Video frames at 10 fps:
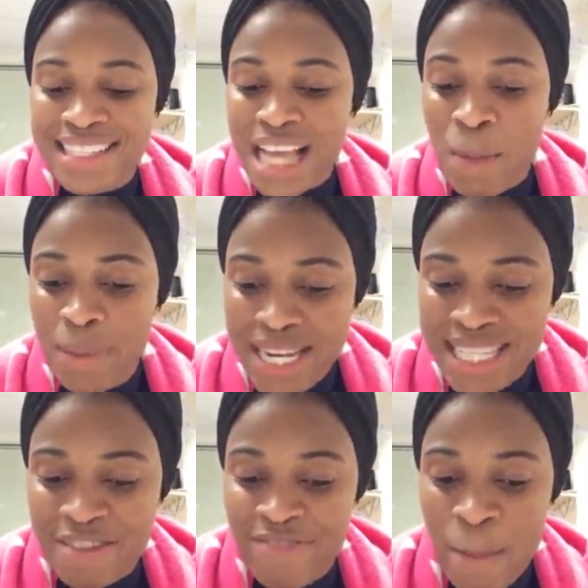
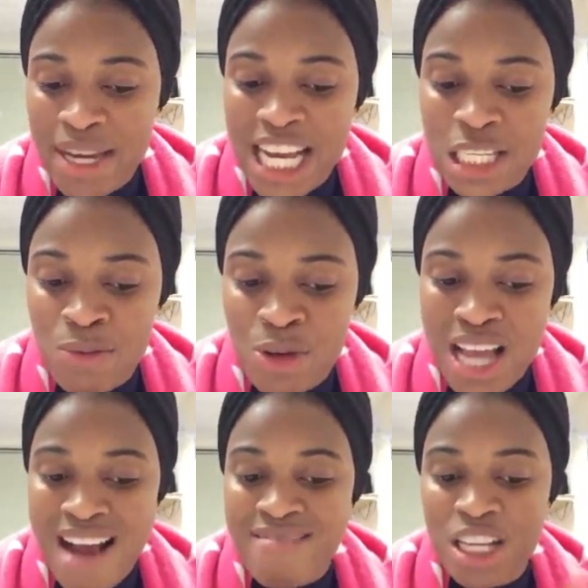established that familiar
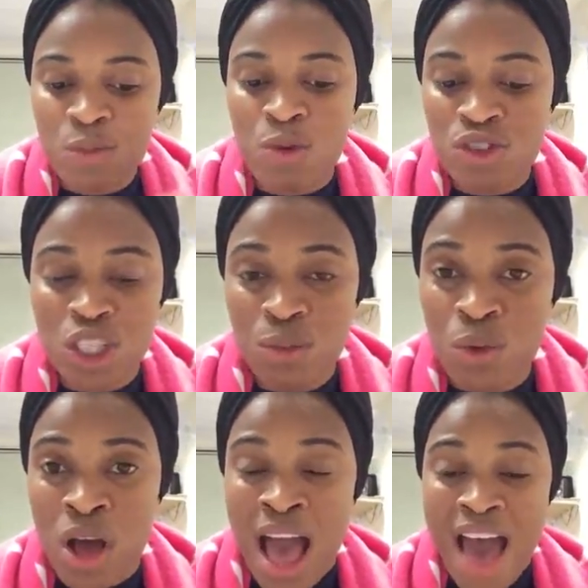spirits are
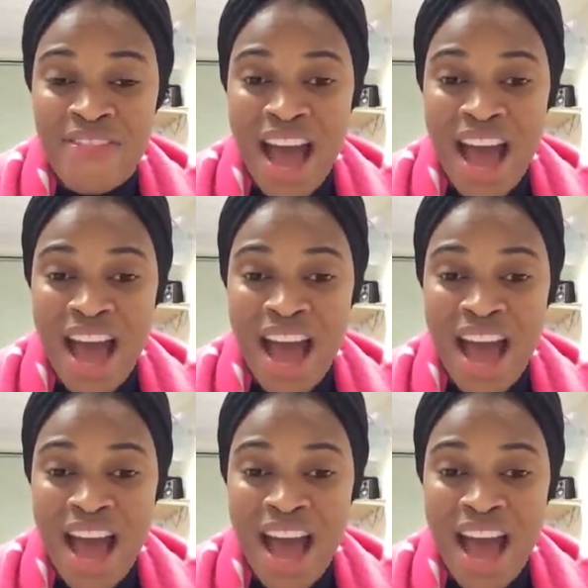responsible.